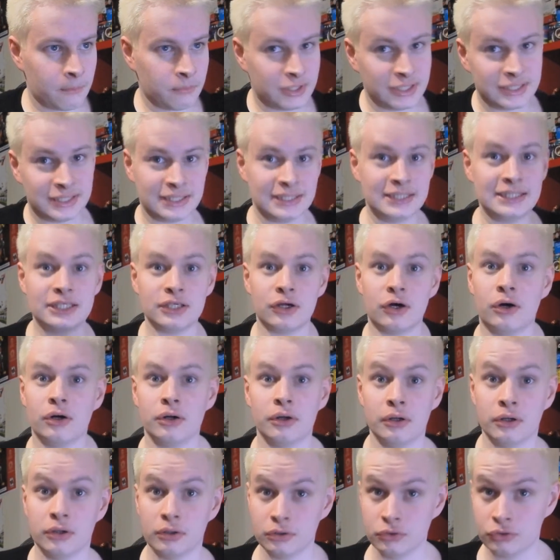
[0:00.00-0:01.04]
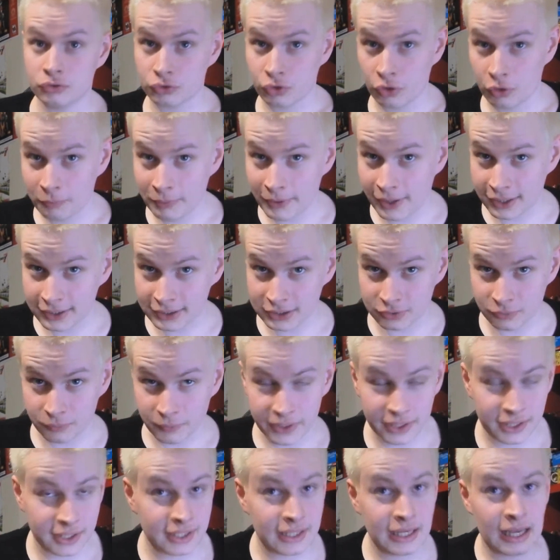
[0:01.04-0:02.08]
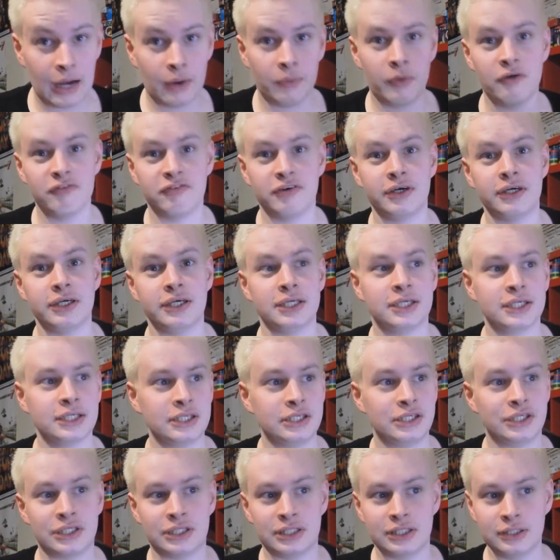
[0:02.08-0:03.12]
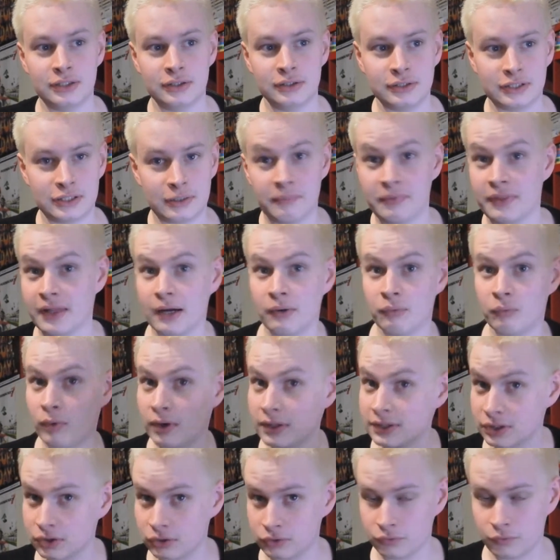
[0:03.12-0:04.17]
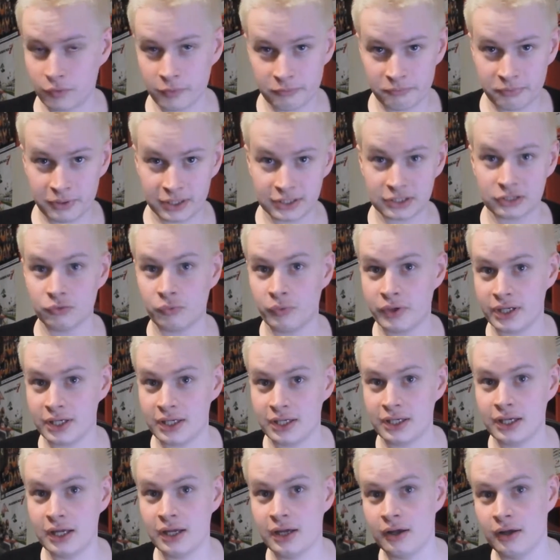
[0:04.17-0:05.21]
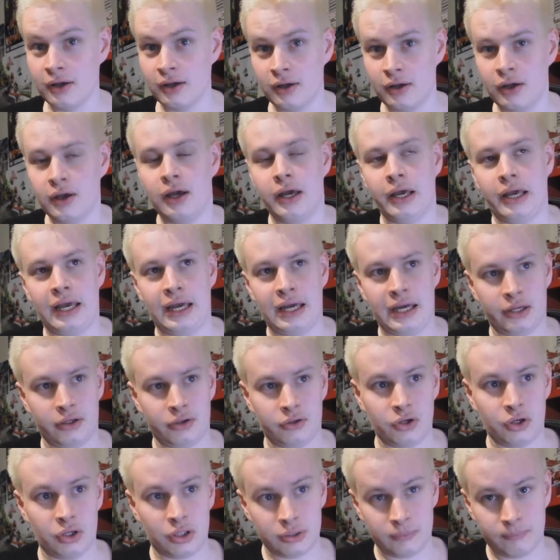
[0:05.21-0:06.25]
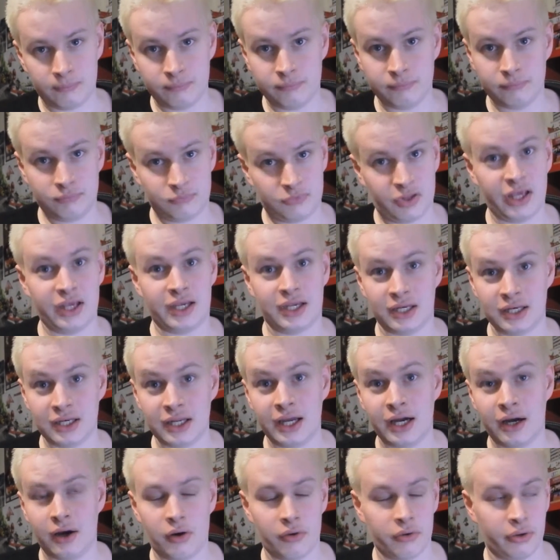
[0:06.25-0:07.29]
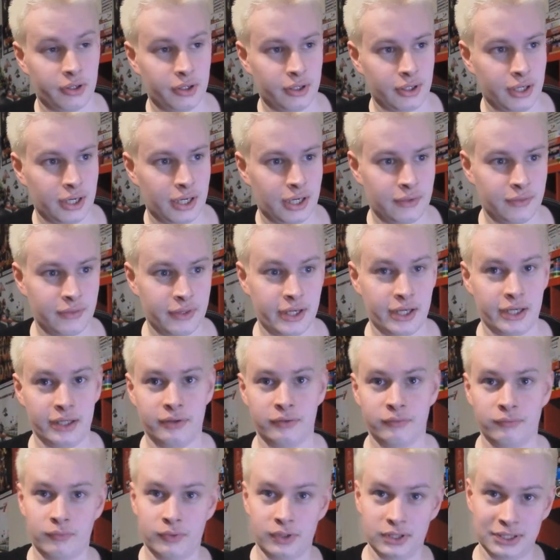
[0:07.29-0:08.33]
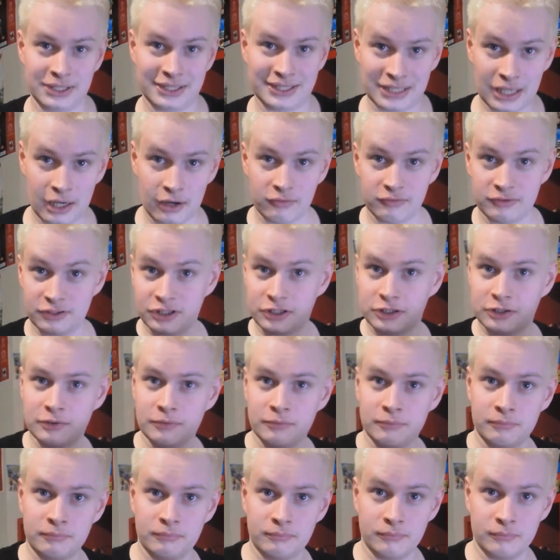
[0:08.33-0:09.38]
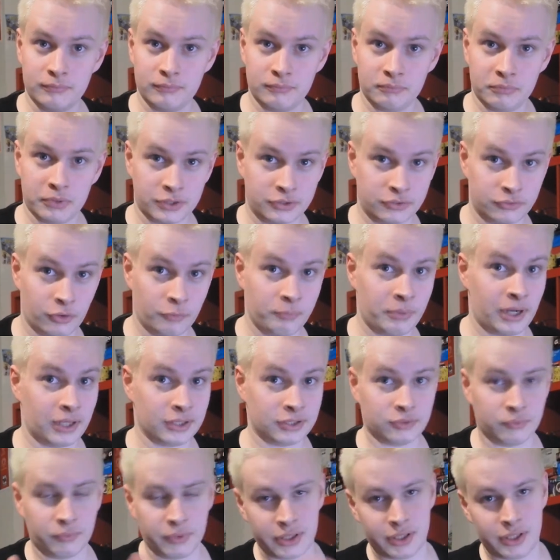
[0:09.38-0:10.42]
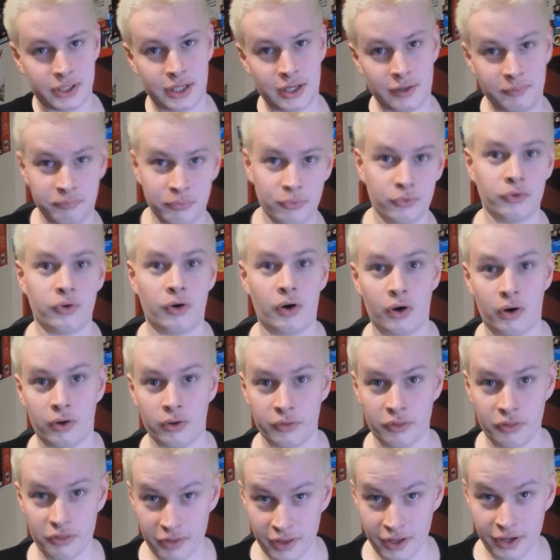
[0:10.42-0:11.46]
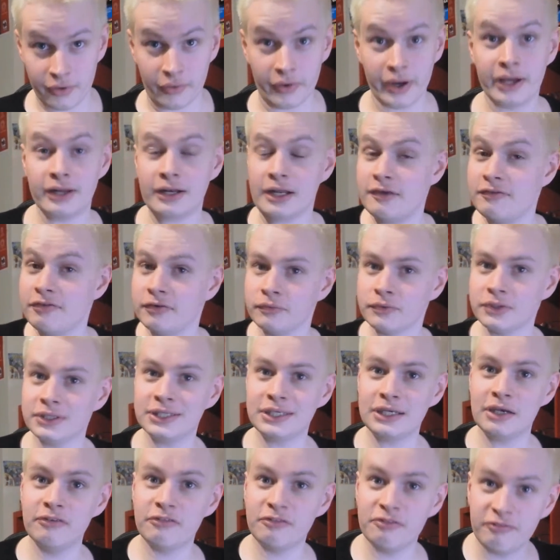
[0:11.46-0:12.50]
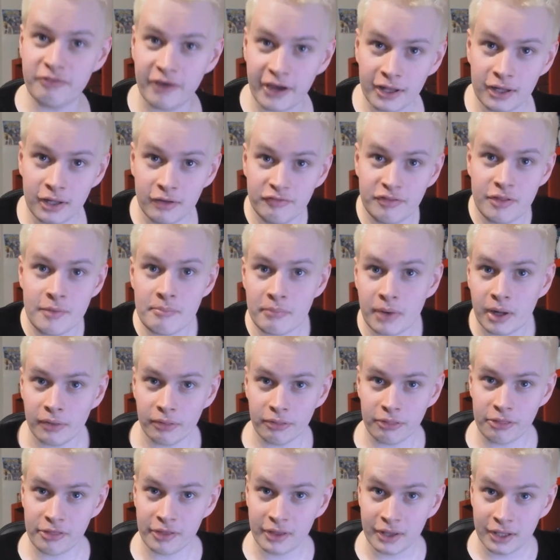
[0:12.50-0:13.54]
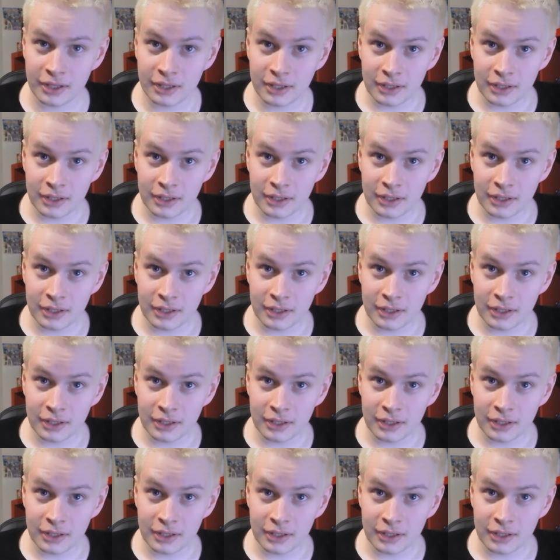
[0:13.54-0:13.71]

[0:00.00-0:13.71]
This is on Trollpasta wiki, however, it is something that was on CreepyPasta wiki, and got taken down and then was salvaged by Trollpasta wiki and put on there, and even received fail of the month.